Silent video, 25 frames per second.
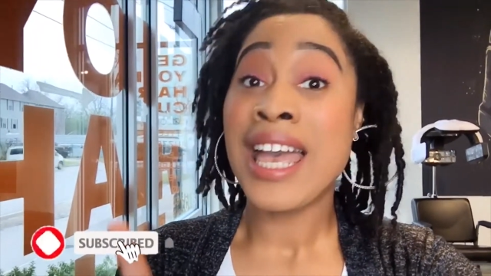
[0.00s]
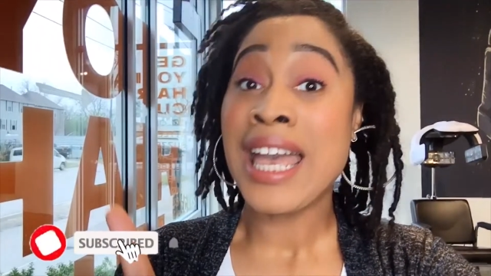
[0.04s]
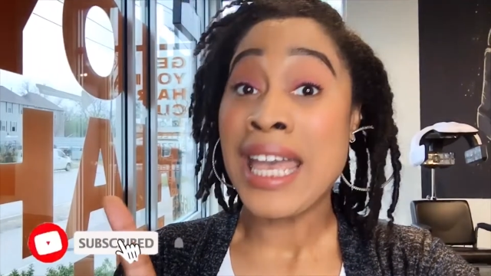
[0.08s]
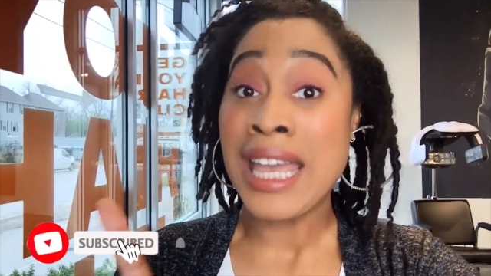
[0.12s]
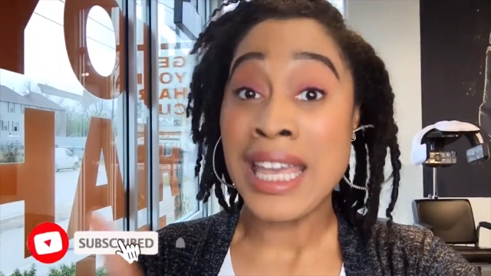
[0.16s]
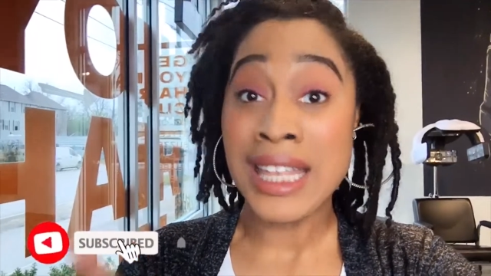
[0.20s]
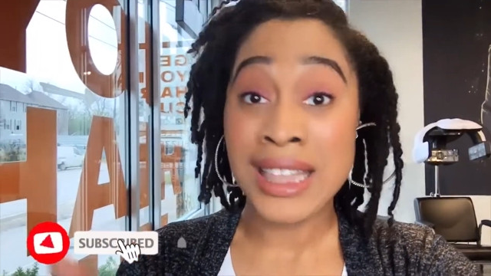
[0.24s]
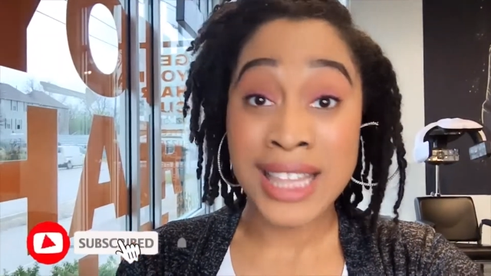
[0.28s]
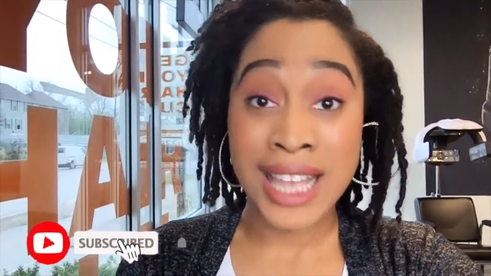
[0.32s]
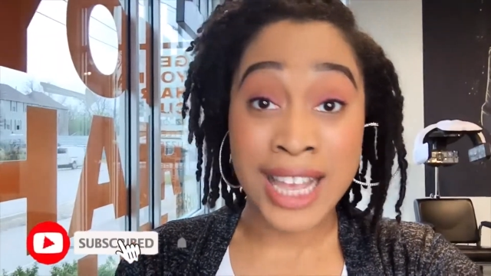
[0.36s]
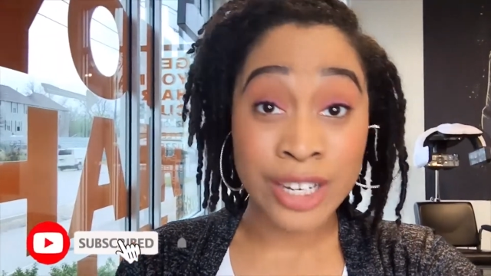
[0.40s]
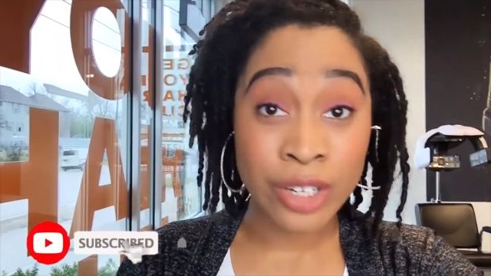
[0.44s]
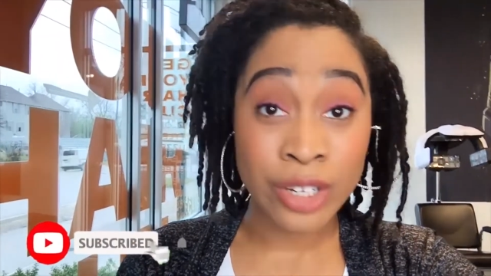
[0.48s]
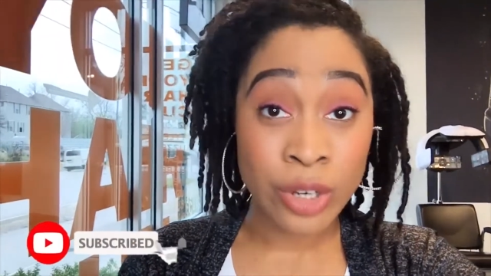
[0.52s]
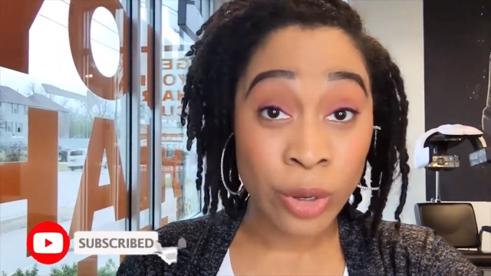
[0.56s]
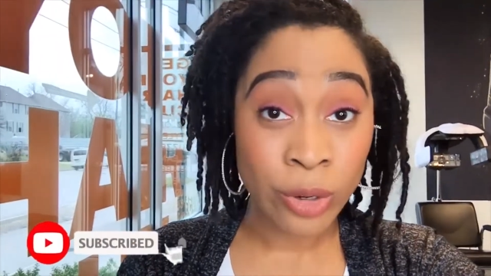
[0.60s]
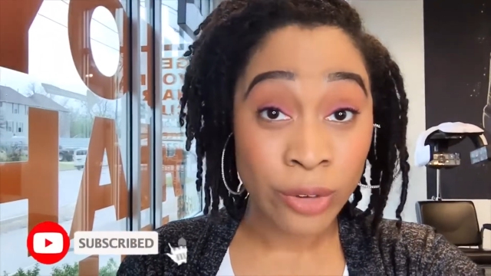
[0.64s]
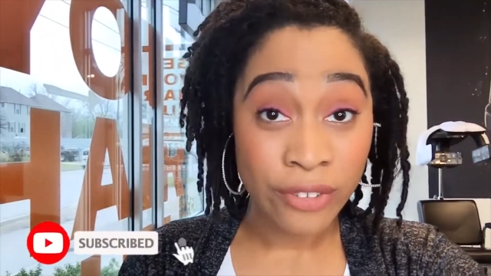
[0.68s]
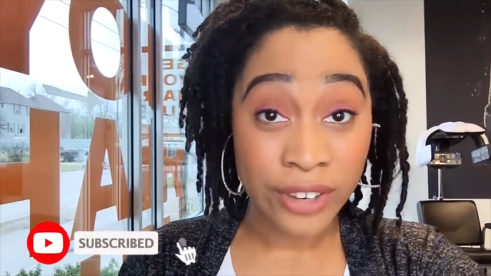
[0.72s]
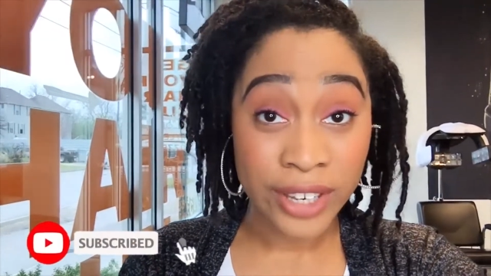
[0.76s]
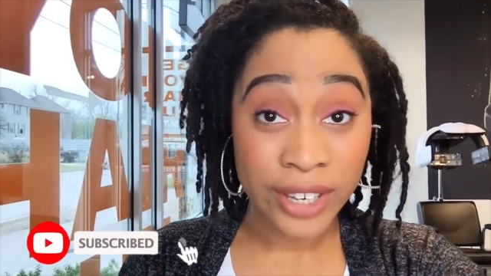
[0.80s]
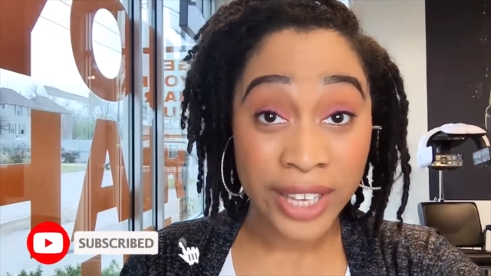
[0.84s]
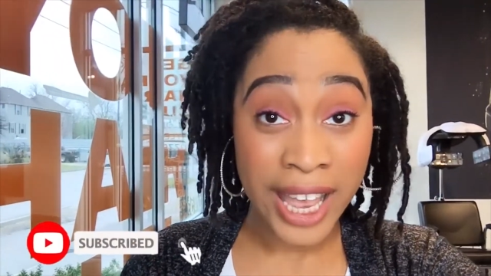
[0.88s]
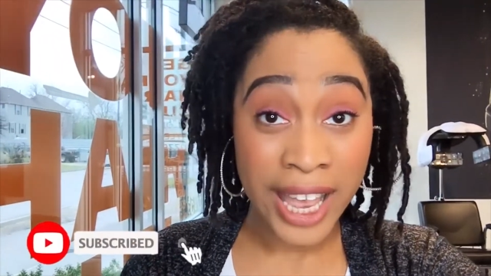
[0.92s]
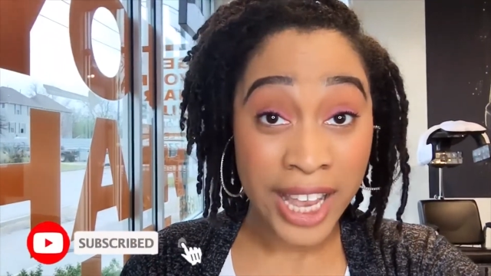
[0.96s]
hit that
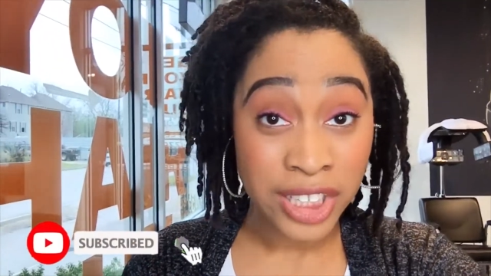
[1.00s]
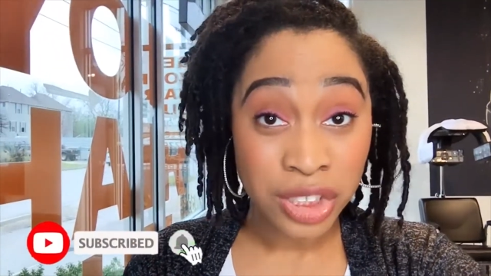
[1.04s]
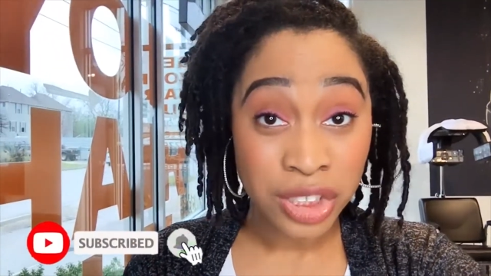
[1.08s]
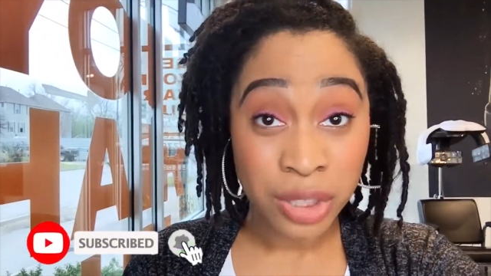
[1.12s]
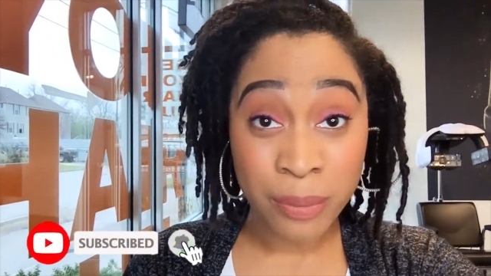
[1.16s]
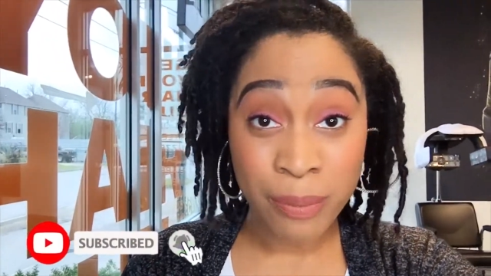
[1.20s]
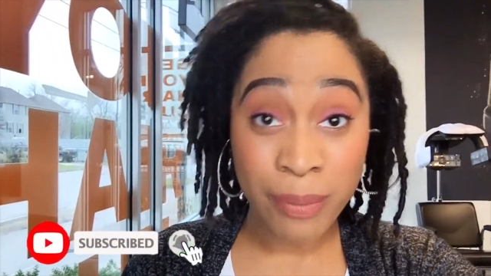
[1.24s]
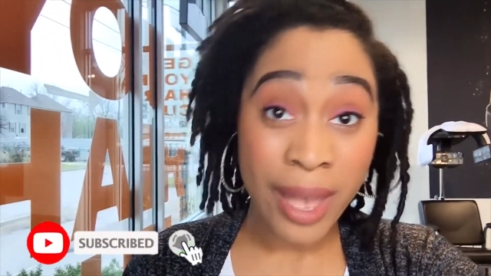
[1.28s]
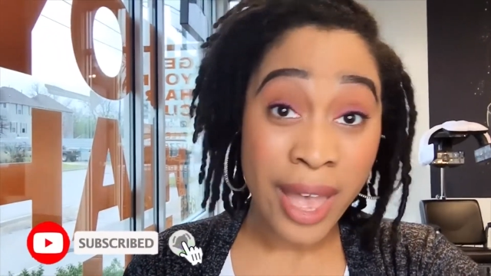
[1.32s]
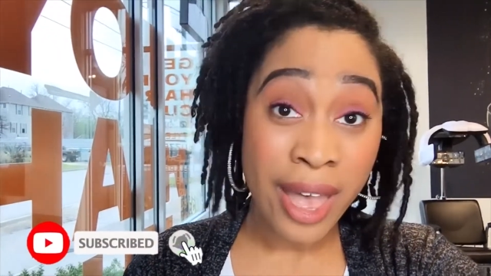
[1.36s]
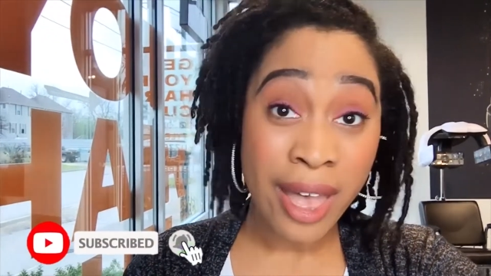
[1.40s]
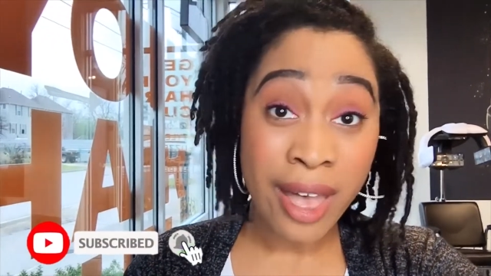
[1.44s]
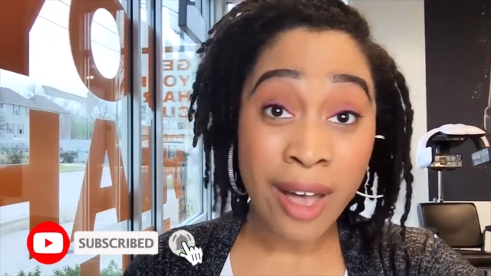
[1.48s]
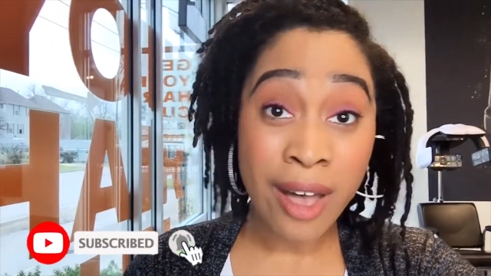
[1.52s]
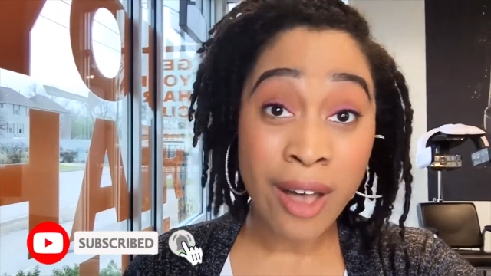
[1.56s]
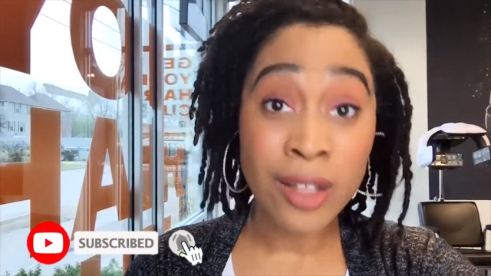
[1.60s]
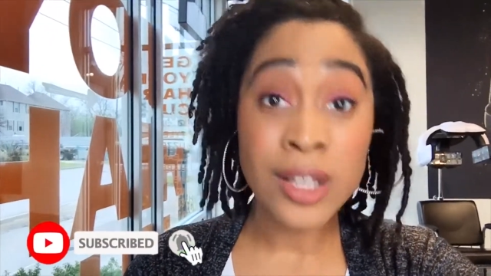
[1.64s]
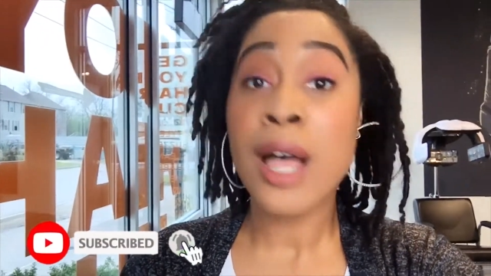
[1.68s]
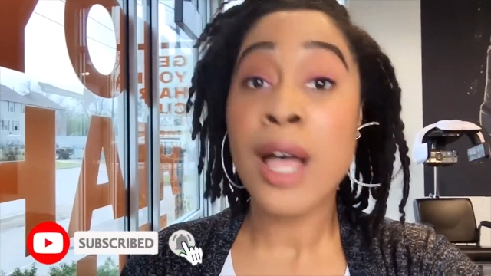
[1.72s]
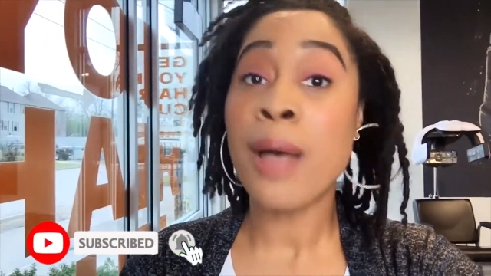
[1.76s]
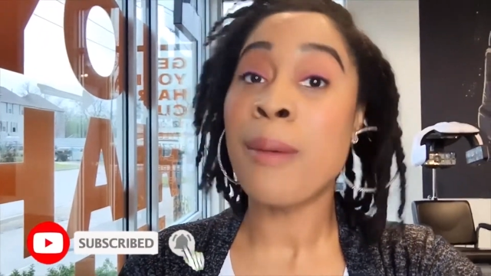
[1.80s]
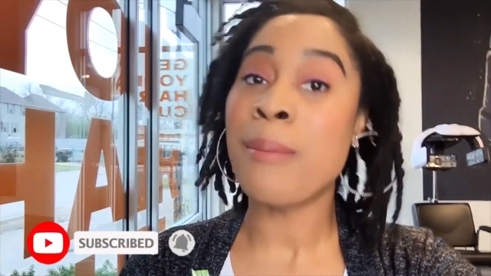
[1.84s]
notification bell,